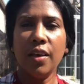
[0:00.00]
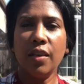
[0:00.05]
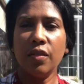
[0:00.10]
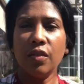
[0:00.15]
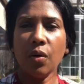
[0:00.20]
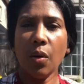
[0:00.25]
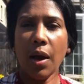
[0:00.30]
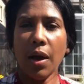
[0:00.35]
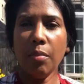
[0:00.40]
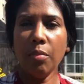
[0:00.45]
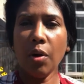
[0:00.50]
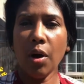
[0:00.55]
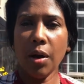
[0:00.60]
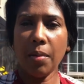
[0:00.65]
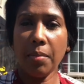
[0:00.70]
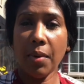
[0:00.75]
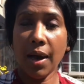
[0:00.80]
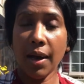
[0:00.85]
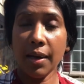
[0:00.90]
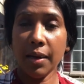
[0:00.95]
So I
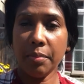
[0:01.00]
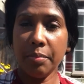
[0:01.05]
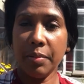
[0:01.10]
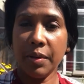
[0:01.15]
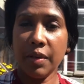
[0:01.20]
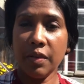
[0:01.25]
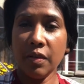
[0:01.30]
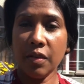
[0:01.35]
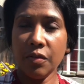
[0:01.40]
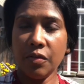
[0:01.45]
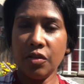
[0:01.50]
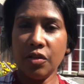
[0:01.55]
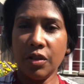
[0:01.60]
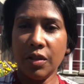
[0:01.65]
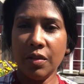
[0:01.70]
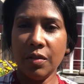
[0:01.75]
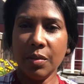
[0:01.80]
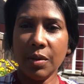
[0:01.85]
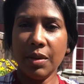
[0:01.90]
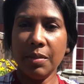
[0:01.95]
brought back a piece of
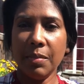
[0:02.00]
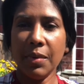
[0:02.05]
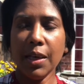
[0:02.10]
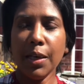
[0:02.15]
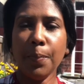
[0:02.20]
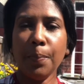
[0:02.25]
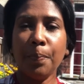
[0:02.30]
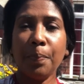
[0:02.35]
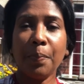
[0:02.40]
cheese with me